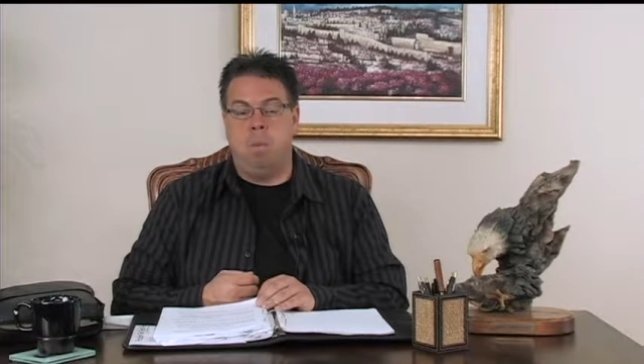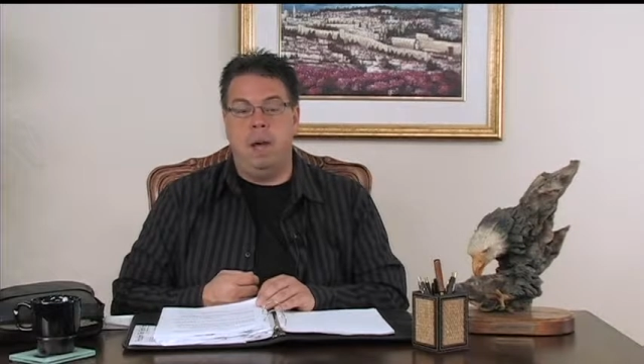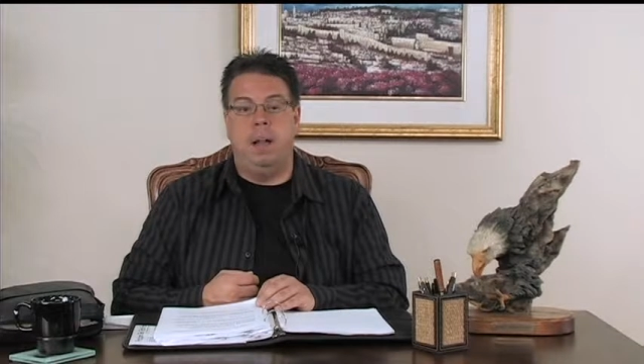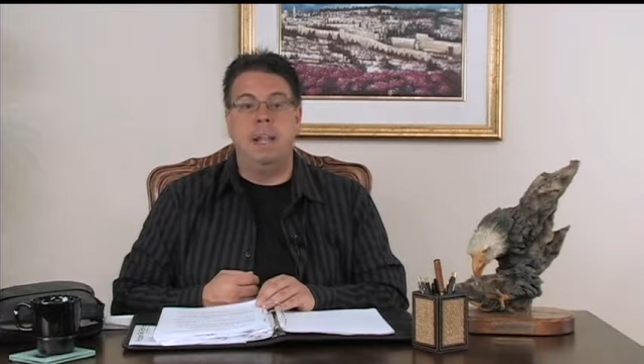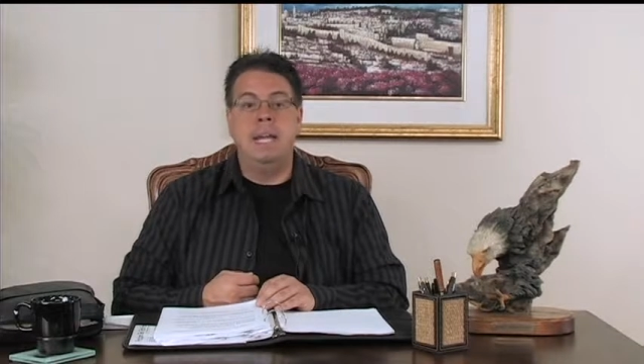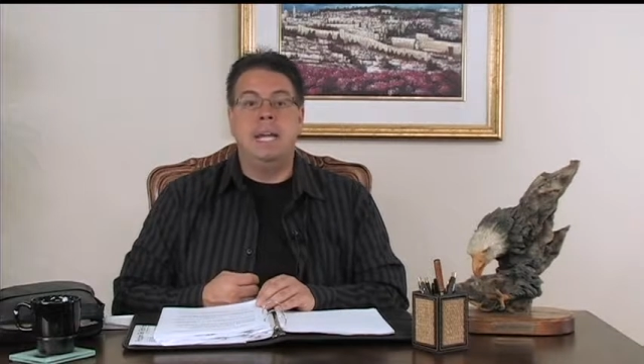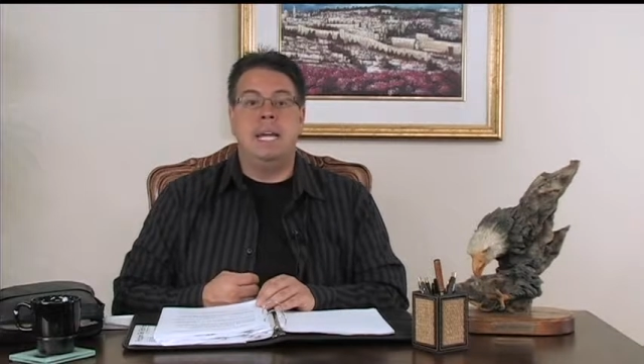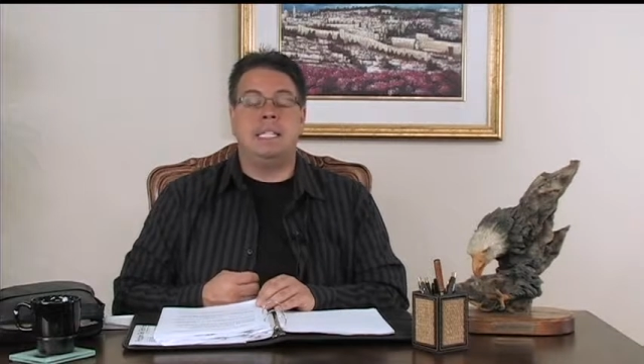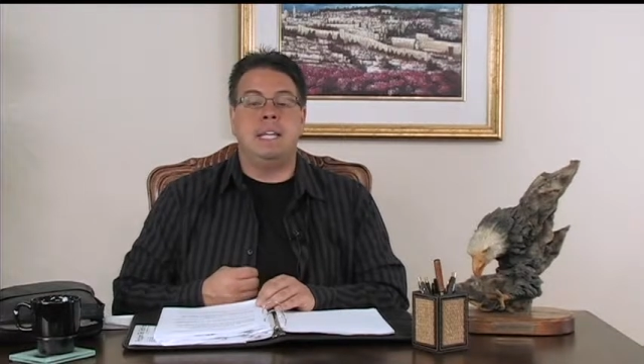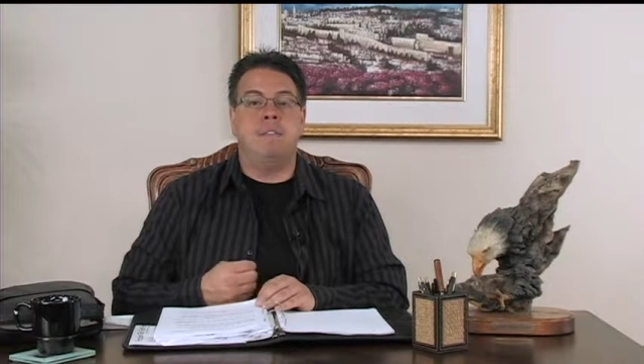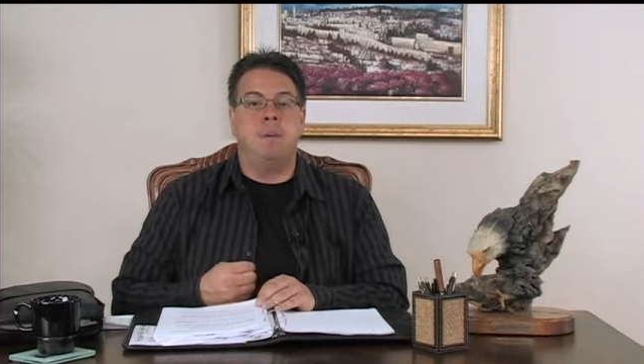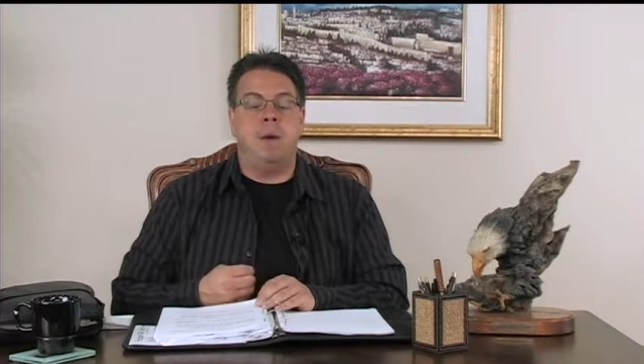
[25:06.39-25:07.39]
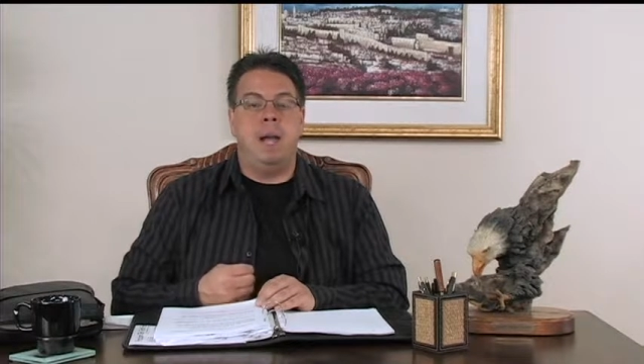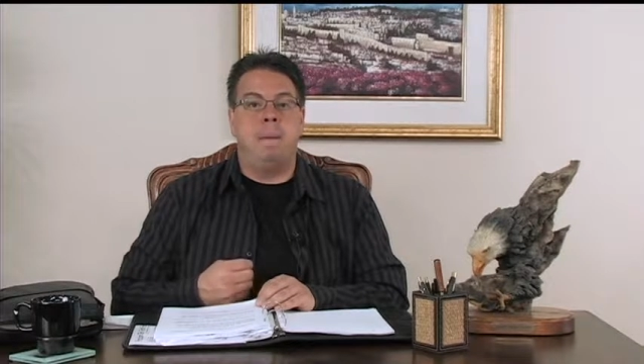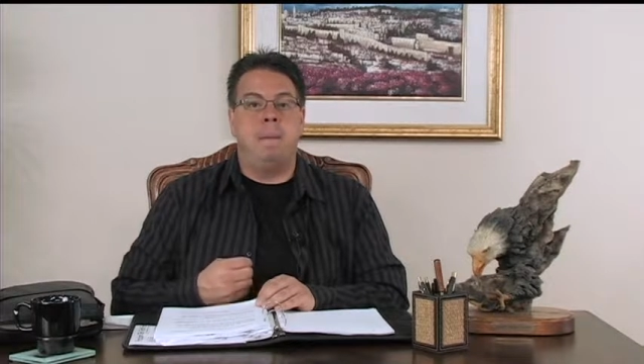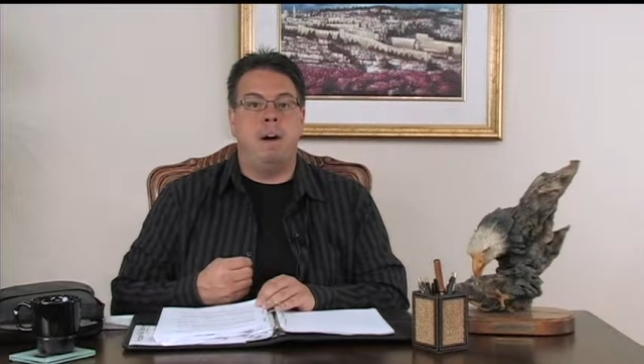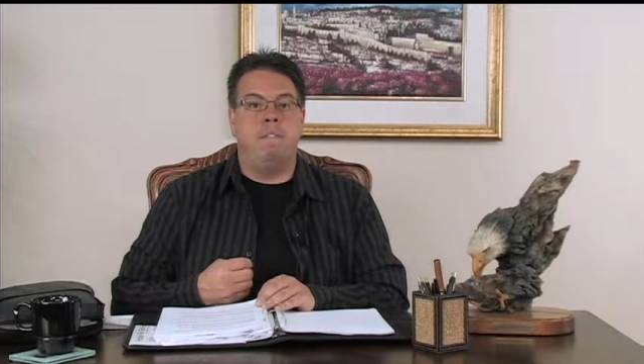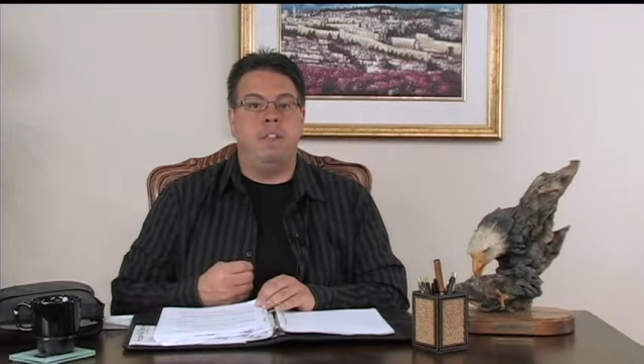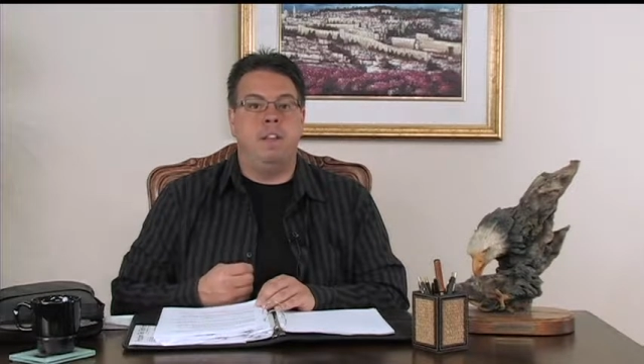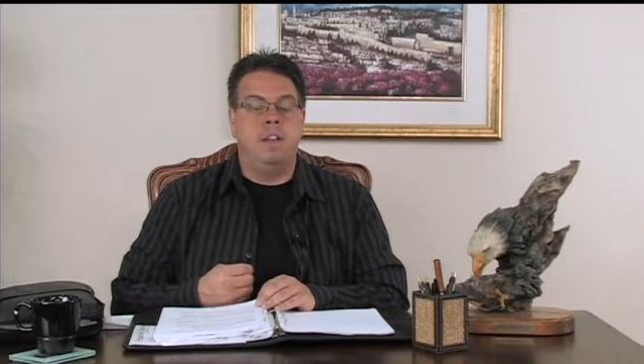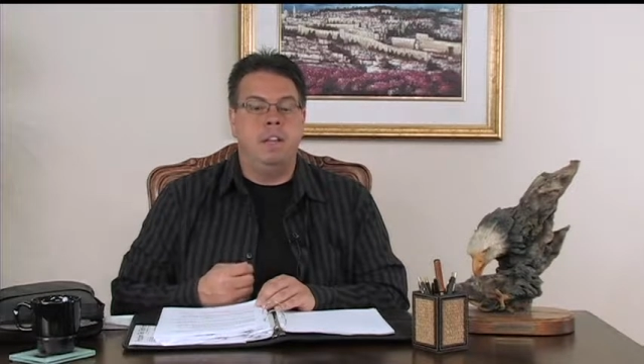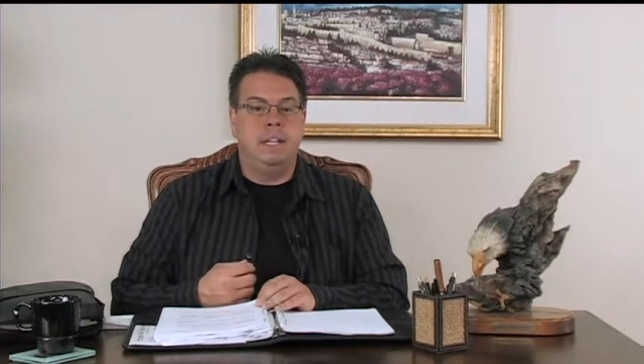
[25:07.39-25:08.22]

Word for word: Well, it's in the realm of the